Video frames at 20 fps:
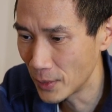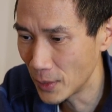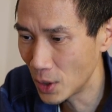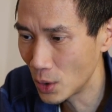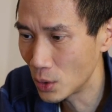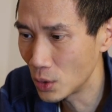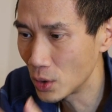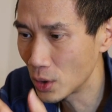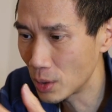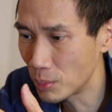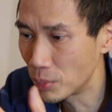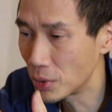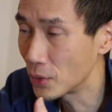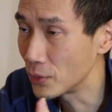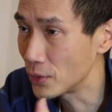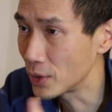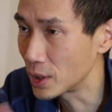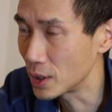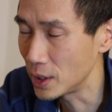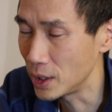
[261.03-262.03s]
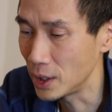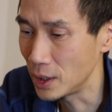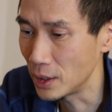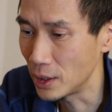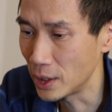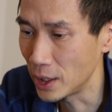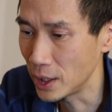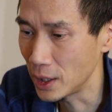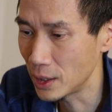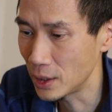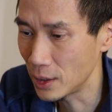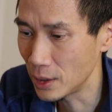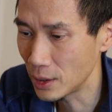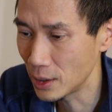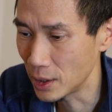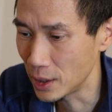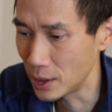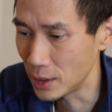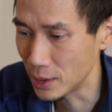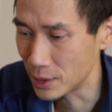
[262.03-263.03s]
it'll look perfectly like
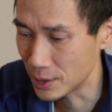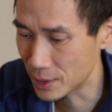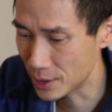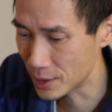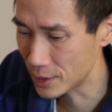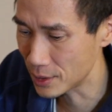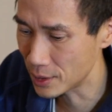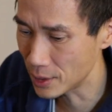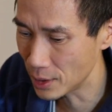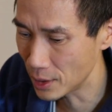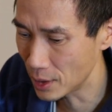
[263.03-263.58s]
it's